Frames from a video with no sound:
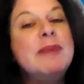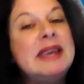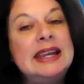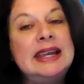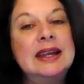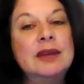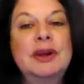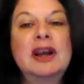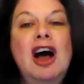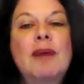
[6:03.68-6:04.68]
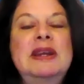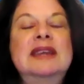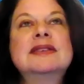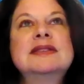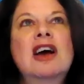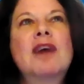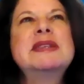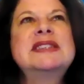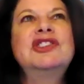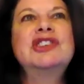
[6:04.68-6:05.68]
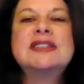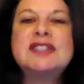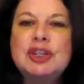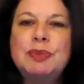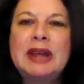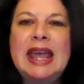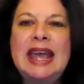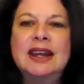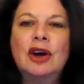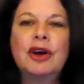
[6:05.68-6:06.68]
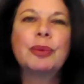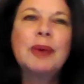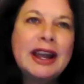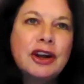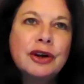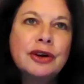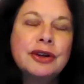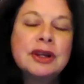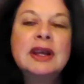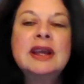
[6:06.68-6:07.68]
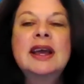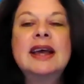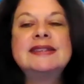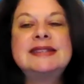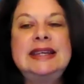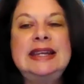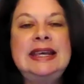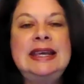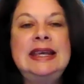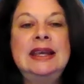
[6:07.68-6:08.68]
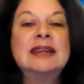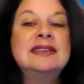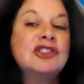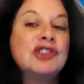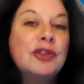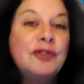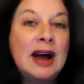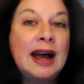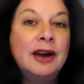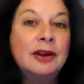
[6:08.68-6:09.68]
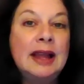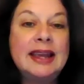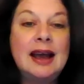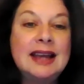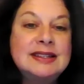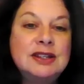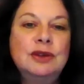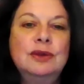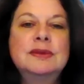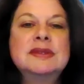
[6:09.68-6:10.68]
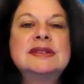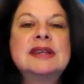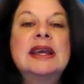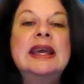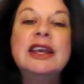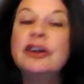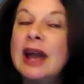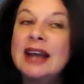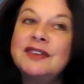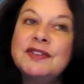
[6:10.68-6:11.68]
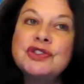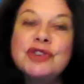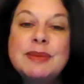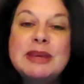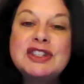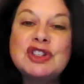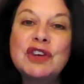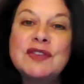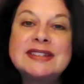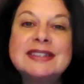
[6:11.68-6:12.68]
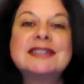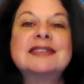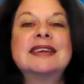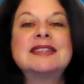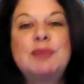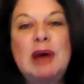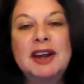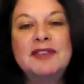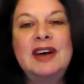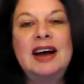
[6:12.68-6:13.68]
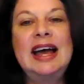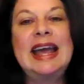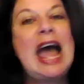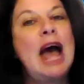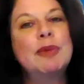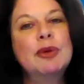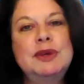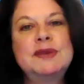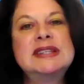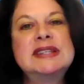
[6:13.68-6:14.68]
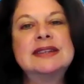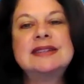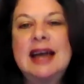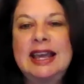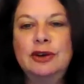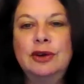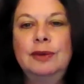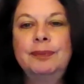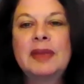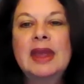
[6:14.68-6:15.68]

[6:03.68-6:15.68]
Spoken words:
be needed when a composition is duplicated on a record, a CD, a digital file like iTunes, interactive streaming services like Spotify, Apple Music, Tidal,